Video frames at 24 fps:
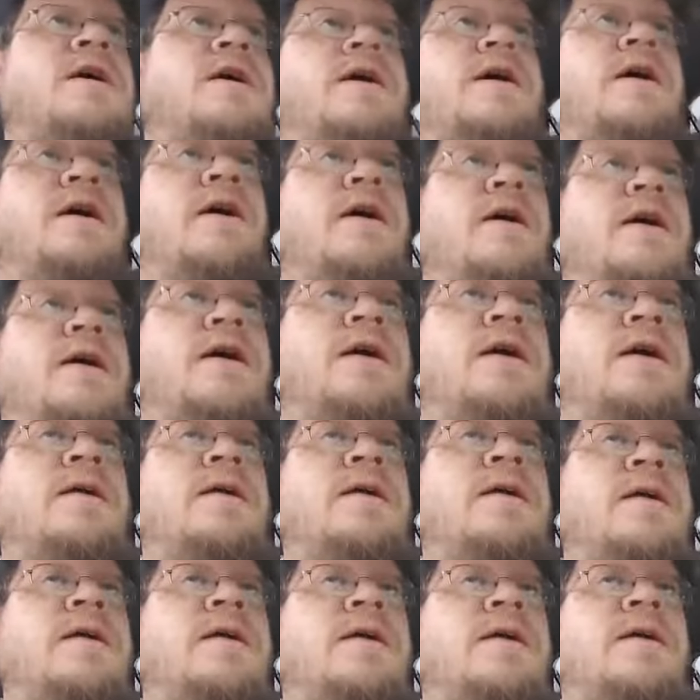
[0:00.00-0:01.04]

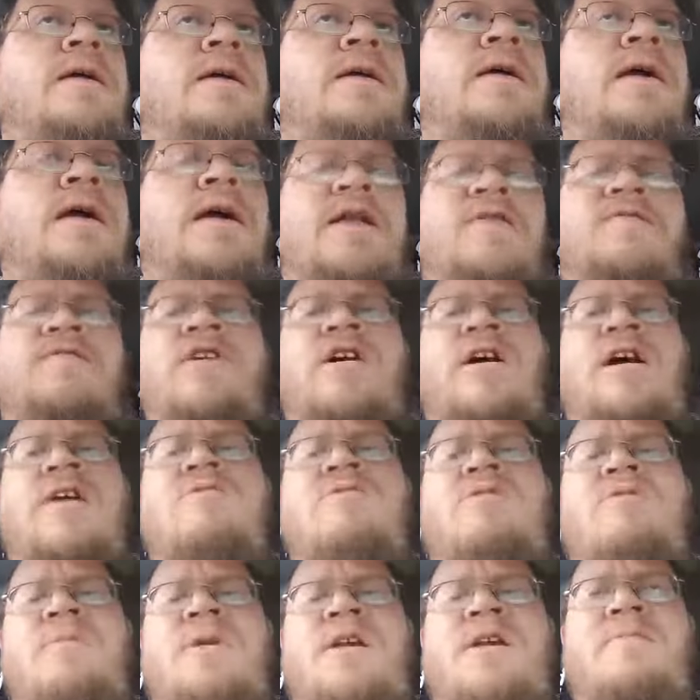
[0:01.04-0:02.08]
And then figure out
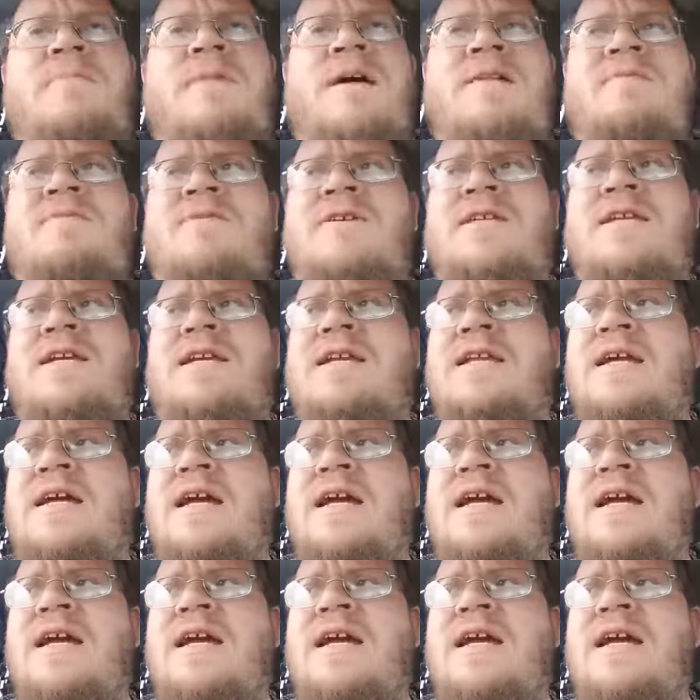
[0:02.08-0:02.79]
what me and mom want to eat.